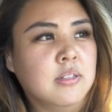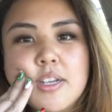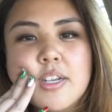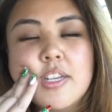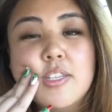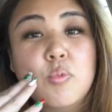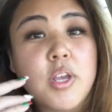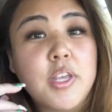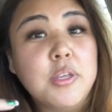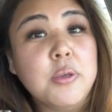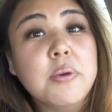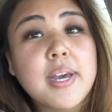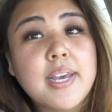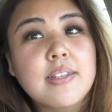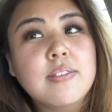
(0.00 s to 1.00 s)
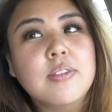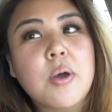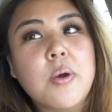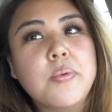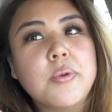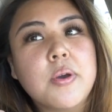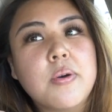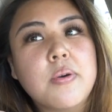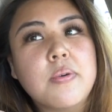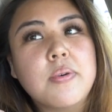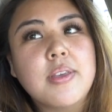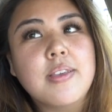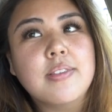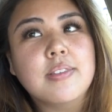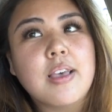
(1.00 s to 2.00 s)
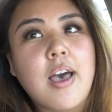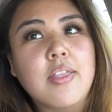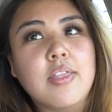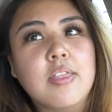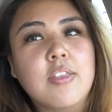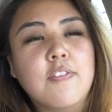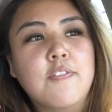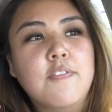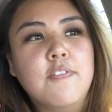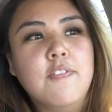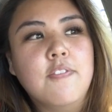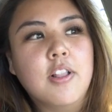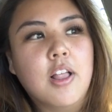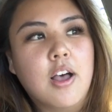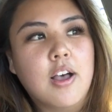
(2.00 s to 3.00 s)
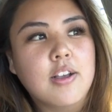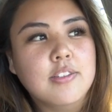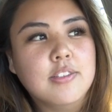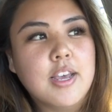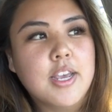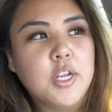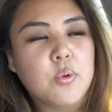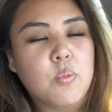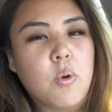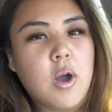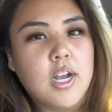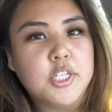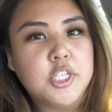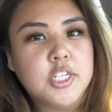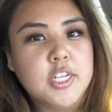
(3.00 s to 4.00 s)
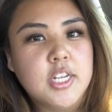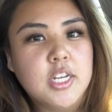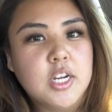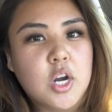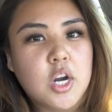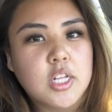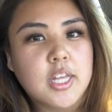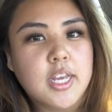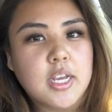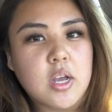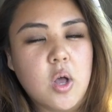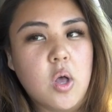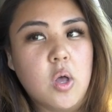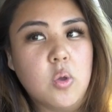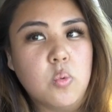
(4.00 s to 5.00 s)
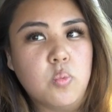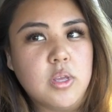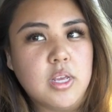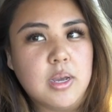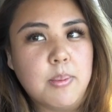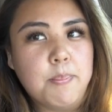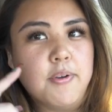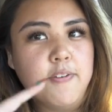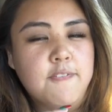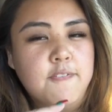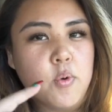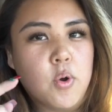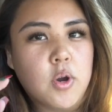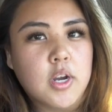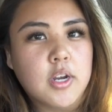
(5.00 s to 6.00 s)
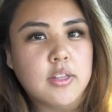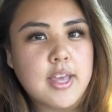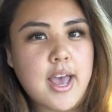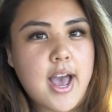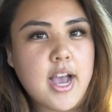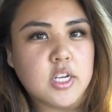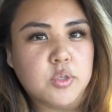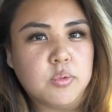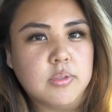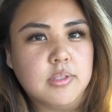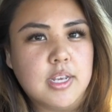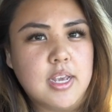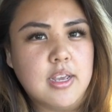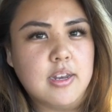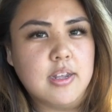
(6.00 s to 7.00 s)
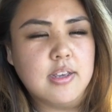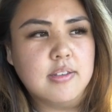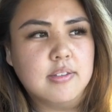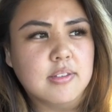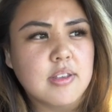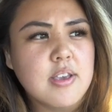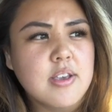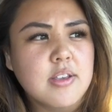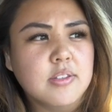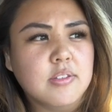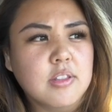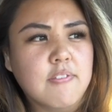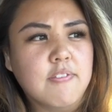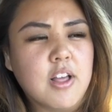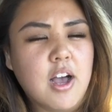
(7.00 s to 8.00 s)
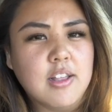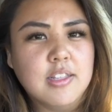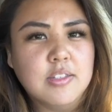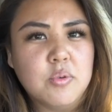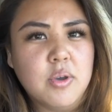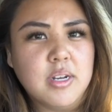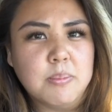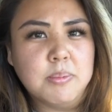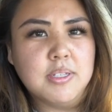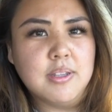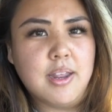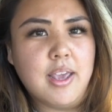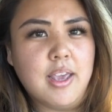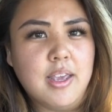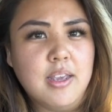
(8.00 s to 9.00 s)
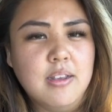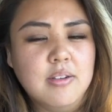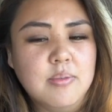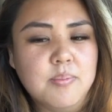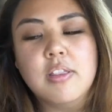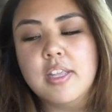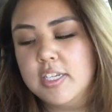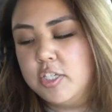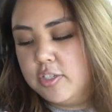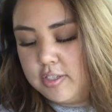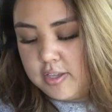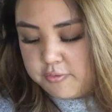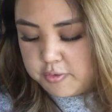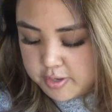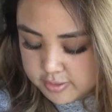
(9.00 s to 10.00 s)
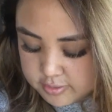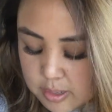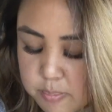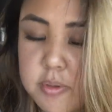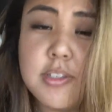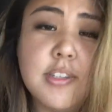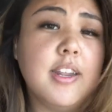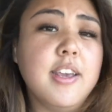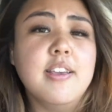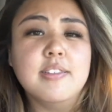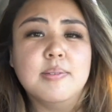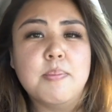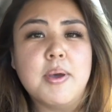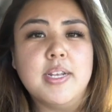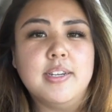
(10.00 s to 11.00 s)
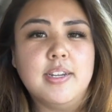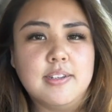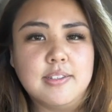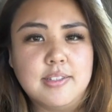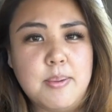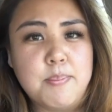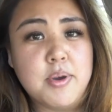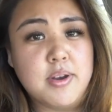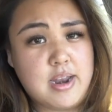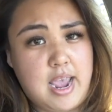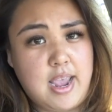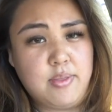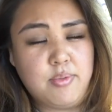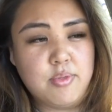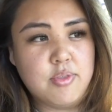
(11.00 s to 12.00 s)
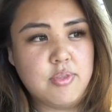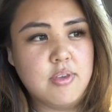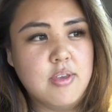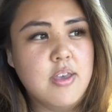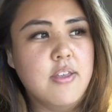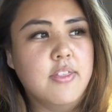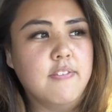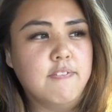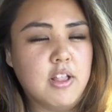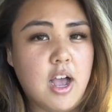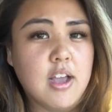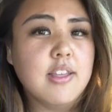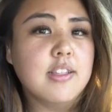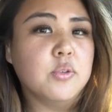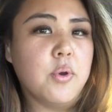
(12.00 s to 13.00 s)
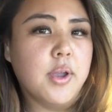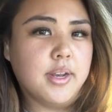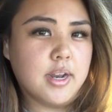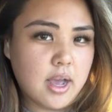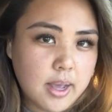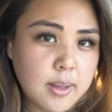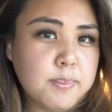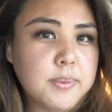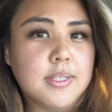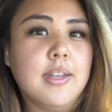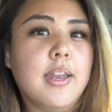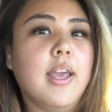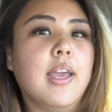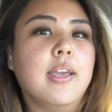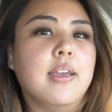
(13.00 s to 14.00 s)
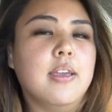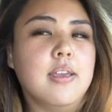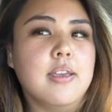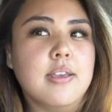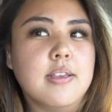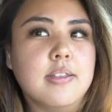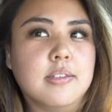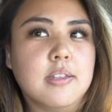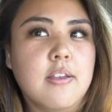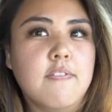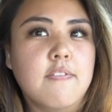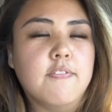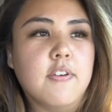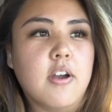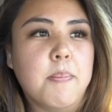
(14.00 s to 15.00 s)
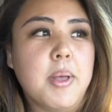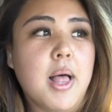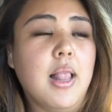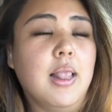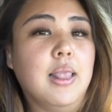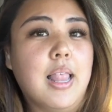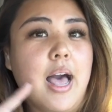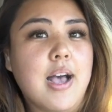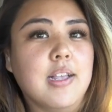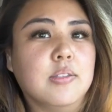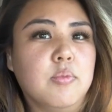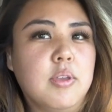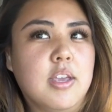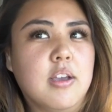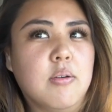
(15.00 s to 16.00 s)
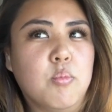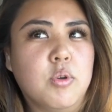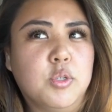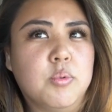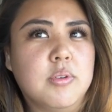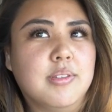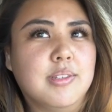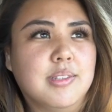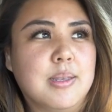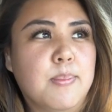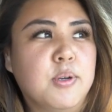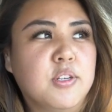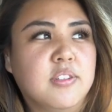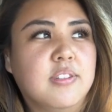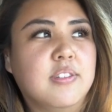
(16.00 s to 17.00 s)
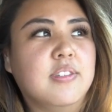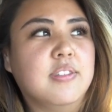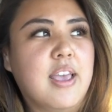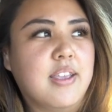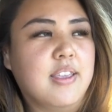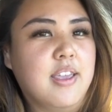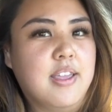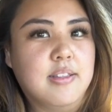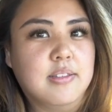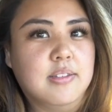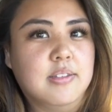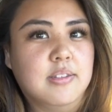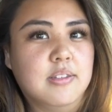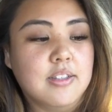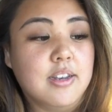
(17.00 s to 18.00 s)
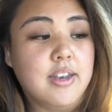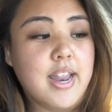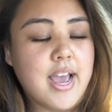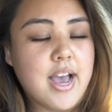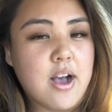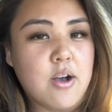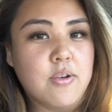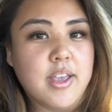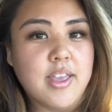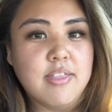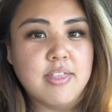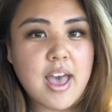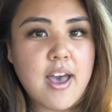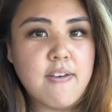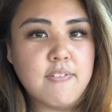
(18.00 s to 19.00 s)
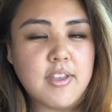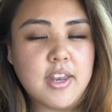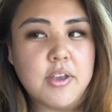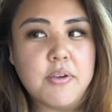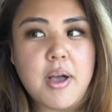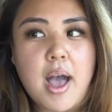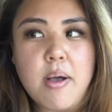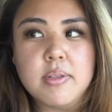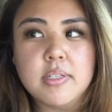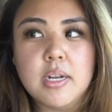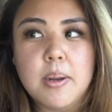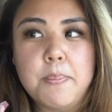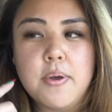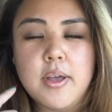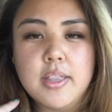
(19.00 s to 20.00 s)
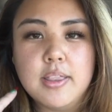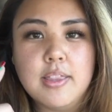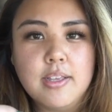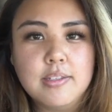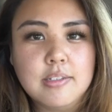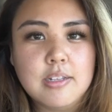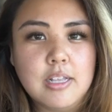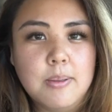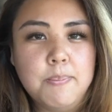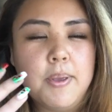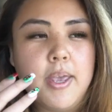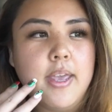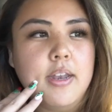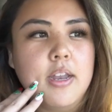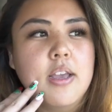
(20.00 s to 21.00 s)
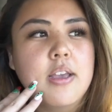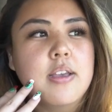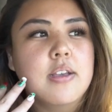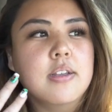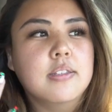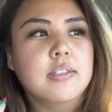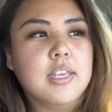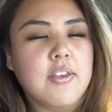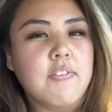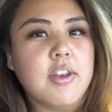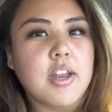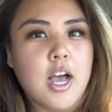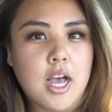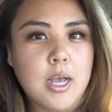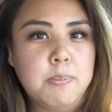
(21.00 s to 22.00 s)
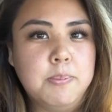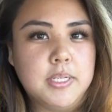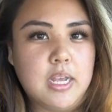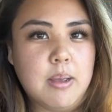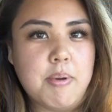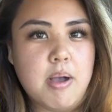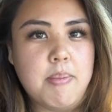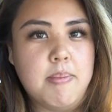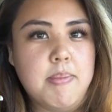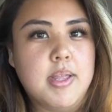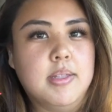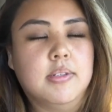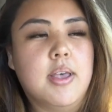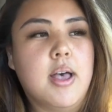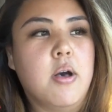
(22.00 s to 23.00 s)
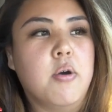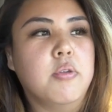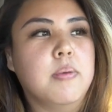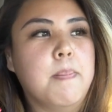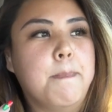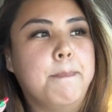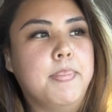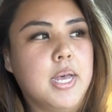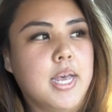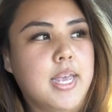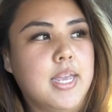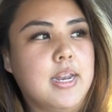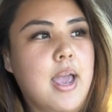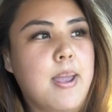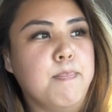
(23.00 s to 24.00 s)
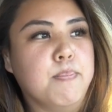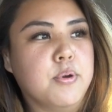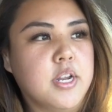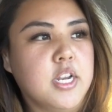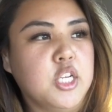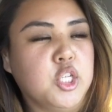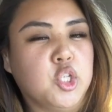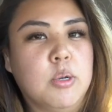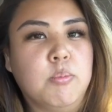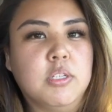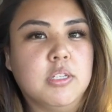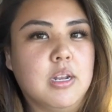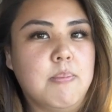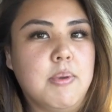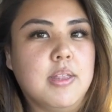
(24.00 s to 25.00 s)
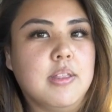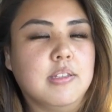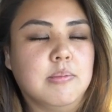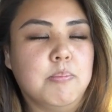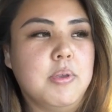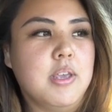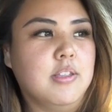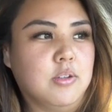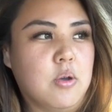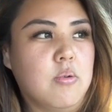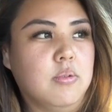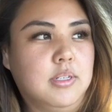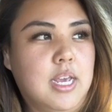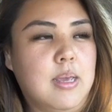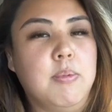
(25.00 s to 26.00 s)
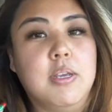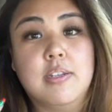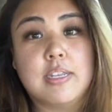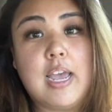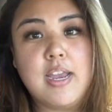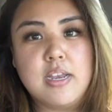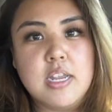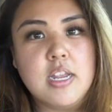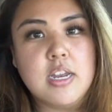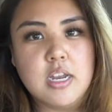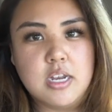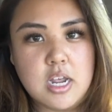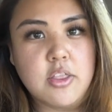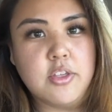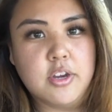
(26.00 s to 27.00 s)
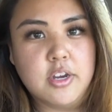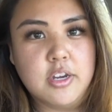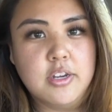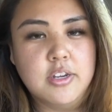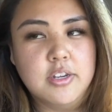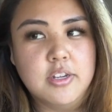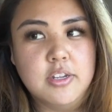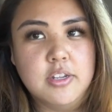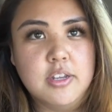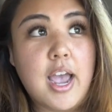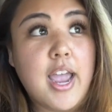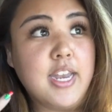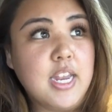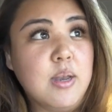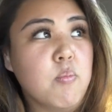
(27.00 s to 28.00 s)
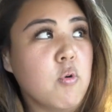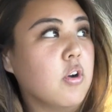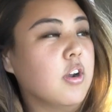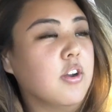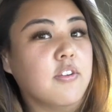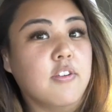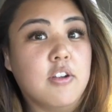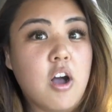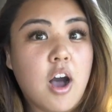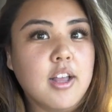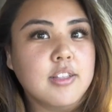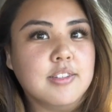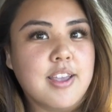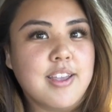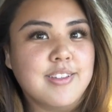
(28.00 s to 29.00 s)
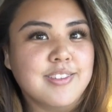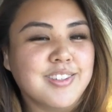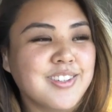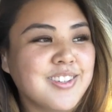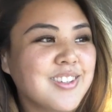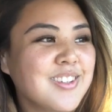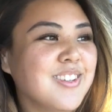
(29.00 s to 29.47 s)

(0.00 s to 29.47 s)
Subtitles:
Because what you guys don't know is that the vlogs that you're watching are like a week before the actual day it is. So the vlog that's going up today, let's just give you an example. Today is Monday, December 9th. The vlog that's going up today is from last week, which was December 2nd. Now, in that video, I was gonna put this clip in to give an update about my mental health, but I'm pretty sure I'm just gonna make this its own day because I need more content.